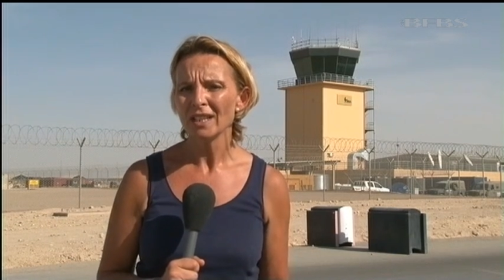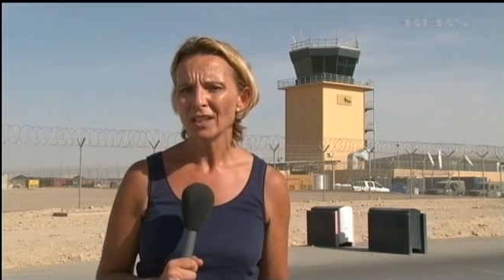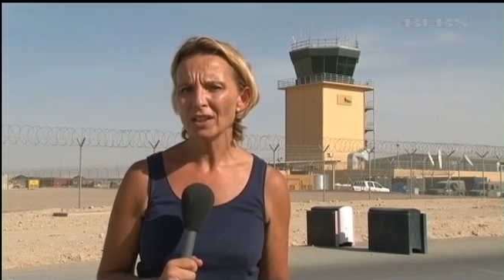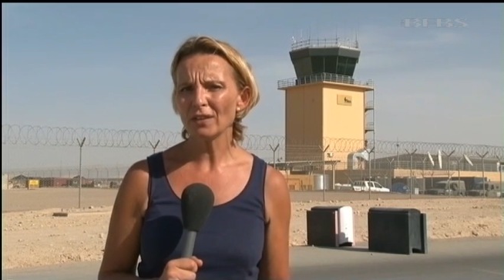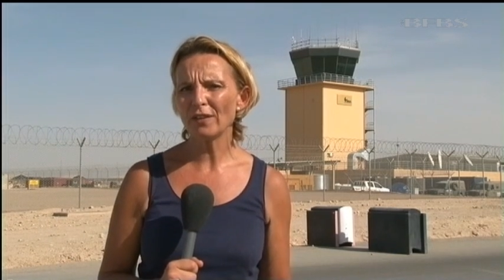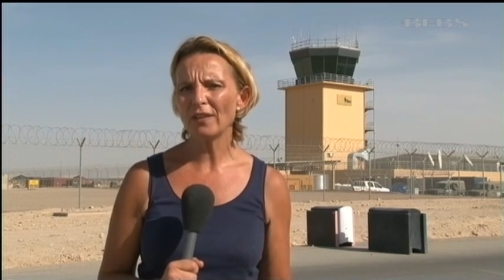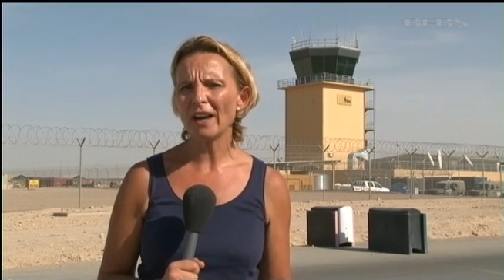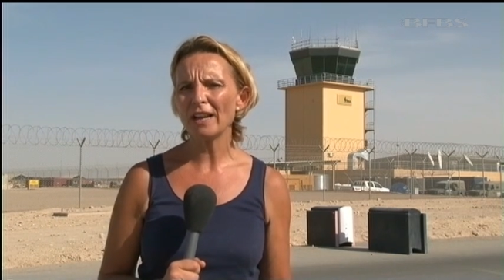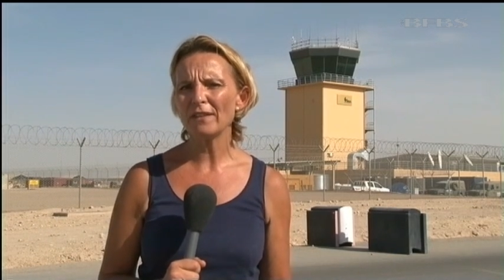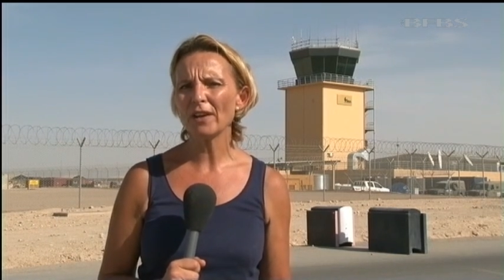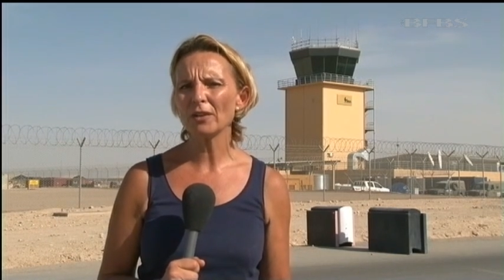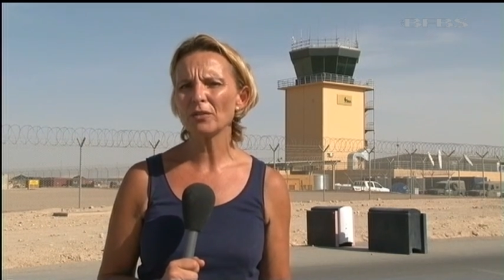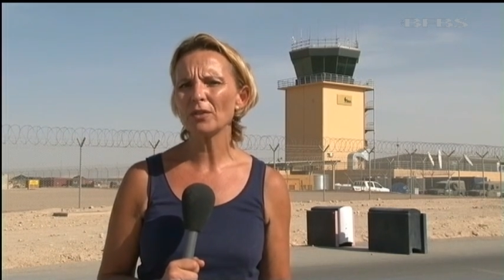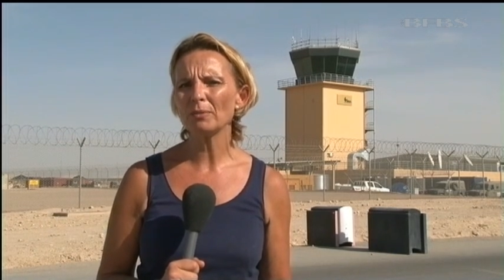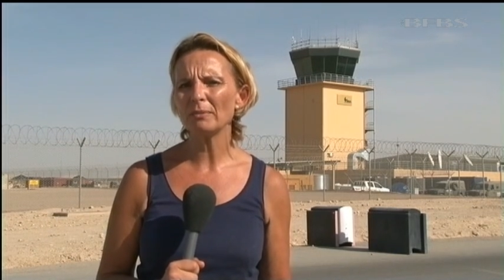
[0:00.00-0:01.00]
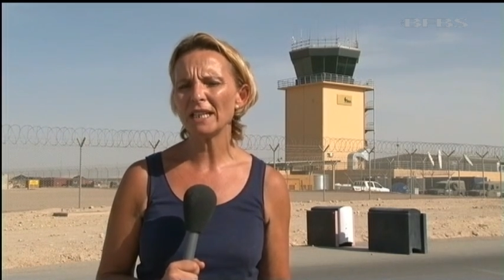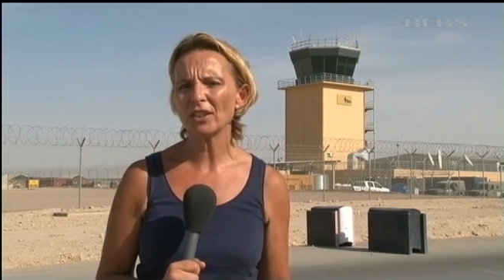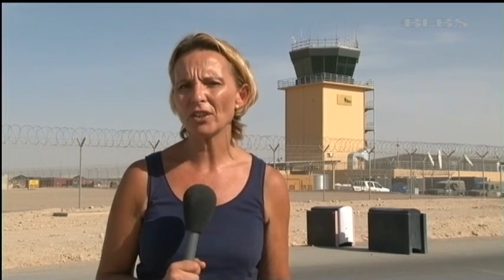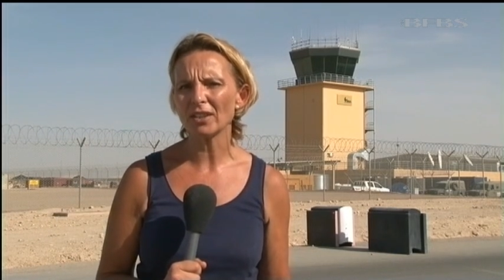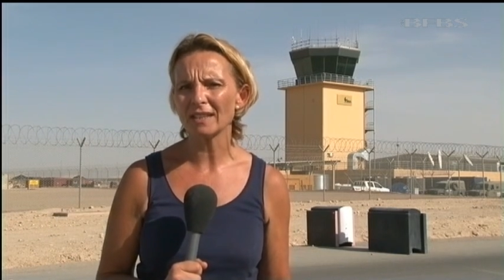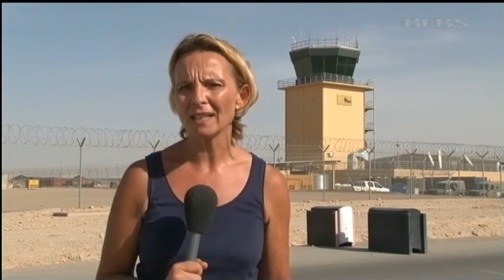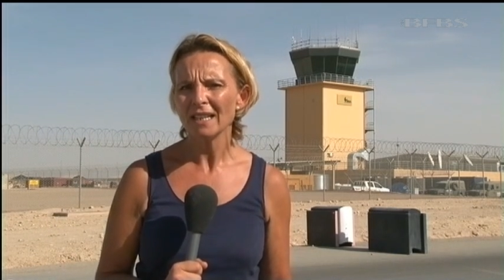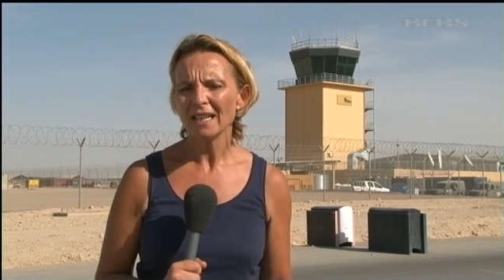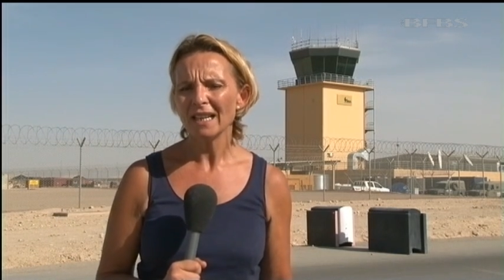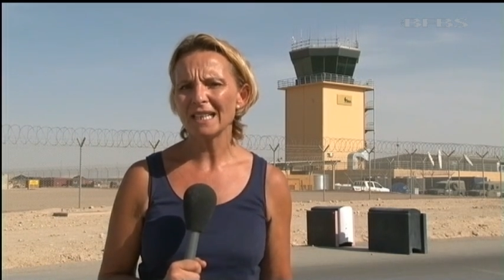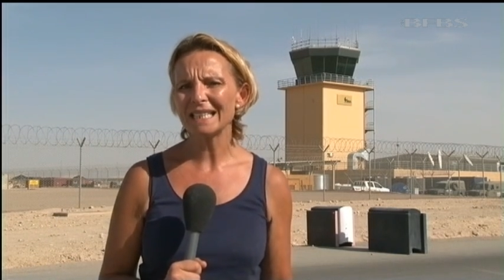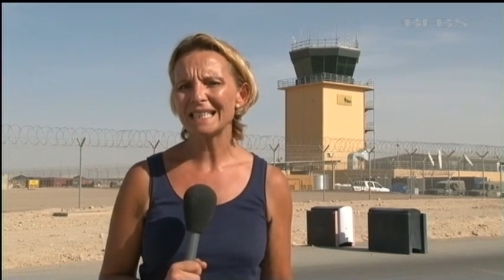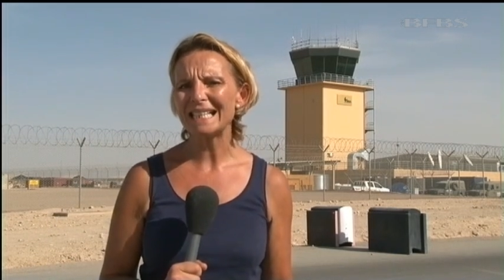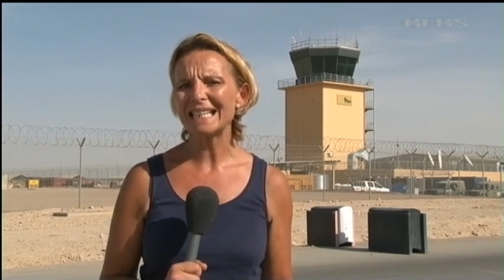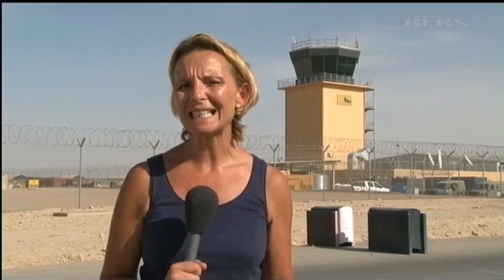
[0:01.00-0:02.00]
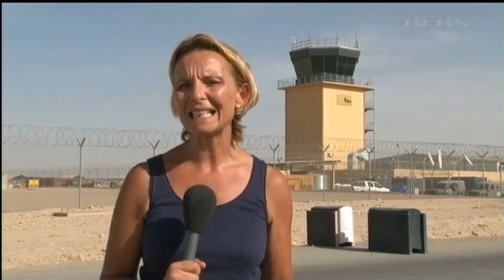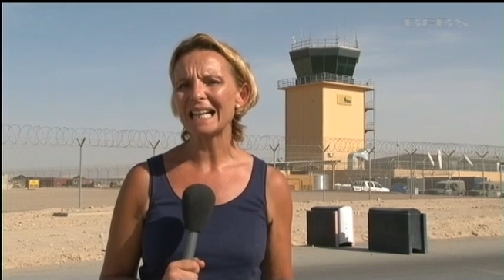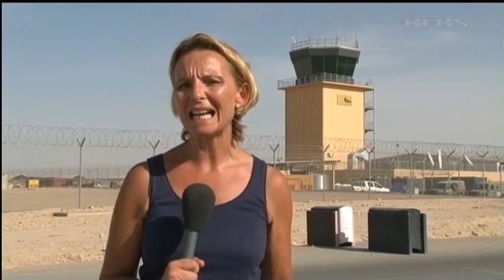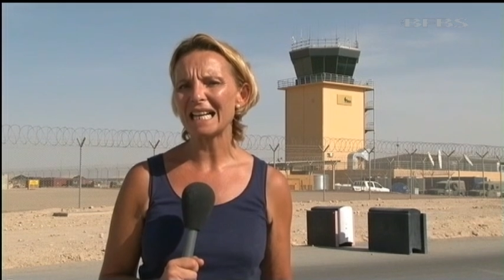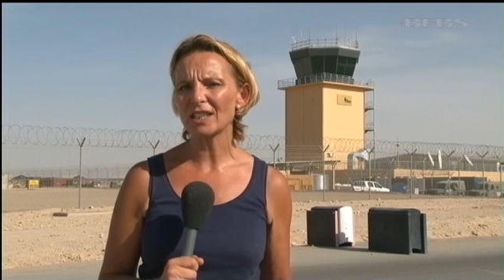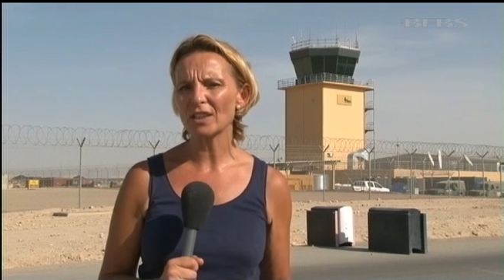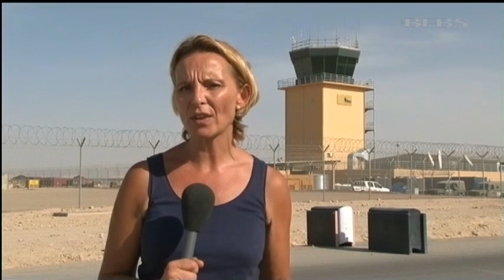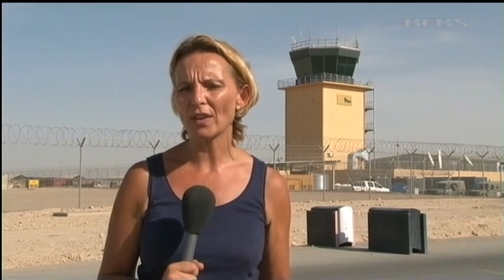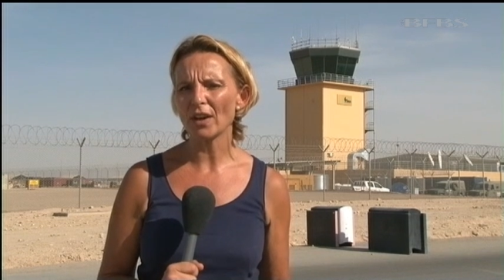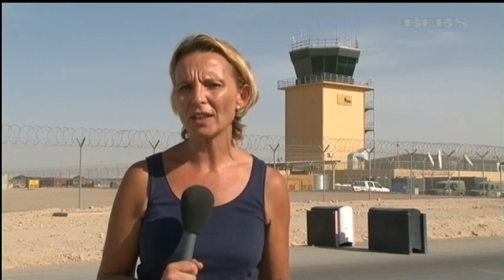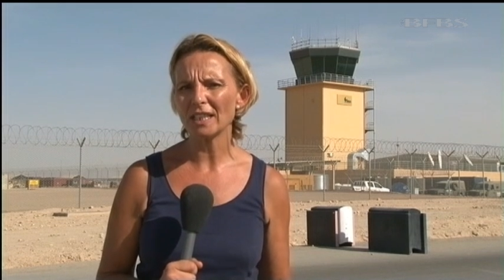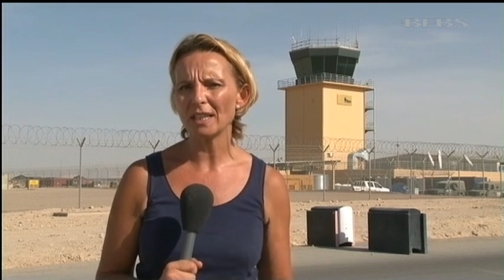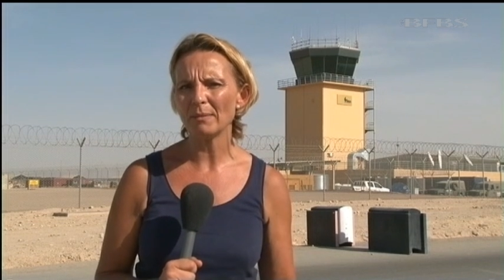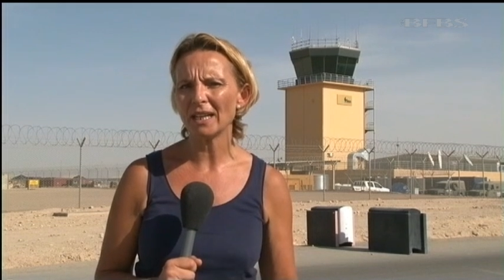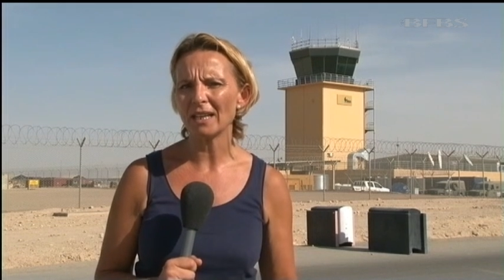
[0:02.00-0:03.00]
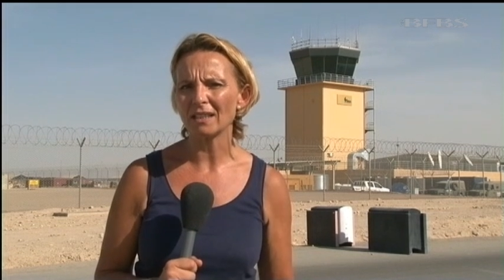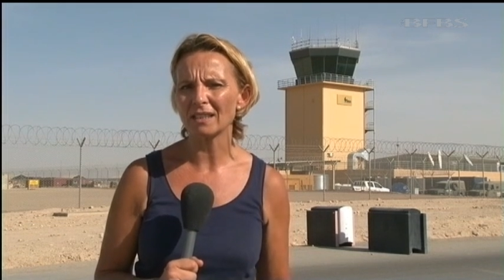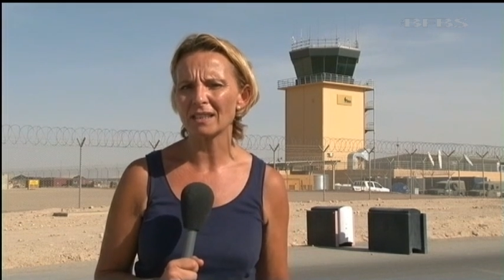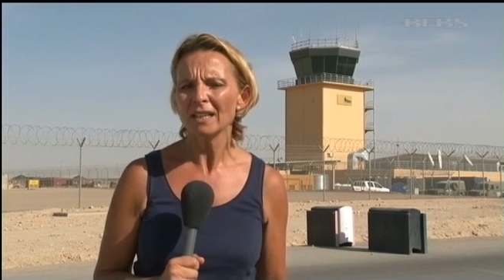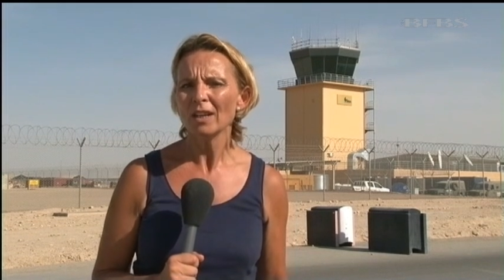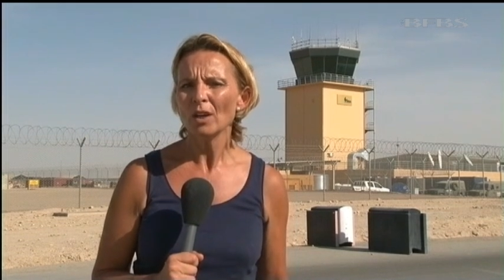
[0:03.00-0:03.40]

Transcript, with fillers: to 500 metres in as little as 30 minutes,